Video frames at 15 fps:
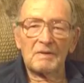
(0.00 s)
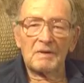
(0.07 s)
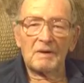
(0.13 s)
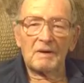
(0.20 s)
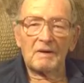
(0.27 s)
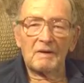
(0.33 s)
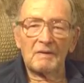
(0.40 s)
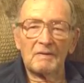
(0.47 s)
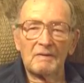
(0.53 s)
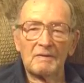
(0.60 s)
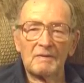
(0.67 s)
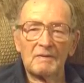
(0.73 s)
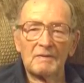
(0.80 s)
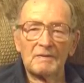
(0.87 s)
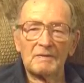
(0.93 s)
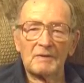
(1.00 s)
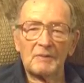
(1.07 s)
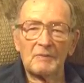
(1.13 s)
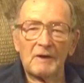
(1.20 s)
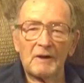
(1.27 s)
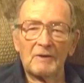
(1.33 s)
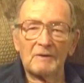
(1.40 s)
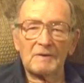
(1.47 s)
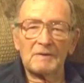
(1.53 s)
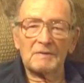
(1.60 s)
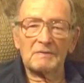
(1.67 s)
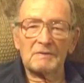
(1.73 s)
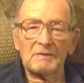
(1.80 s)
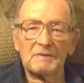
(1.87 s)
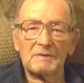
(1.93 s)
yeah, somehow he
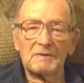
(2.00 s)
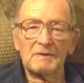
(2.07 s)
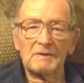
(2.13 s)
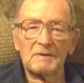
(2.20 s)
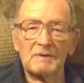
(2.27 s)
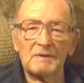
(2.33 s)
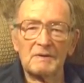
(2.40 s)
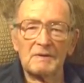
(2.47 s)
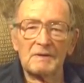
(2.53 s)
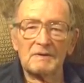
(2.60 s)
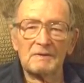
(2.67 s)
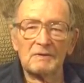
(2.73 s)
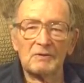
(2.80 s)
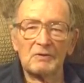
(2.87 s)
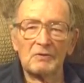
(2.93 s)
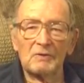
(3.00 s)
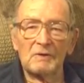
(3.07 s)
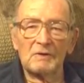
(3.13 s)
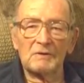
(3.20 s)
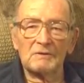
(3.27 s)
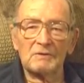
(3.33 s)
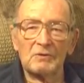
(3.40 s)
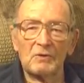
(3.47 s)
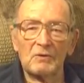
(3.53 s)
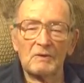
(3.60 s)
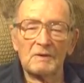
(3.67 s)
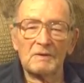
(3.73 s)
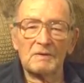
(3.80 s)
knew where he was going.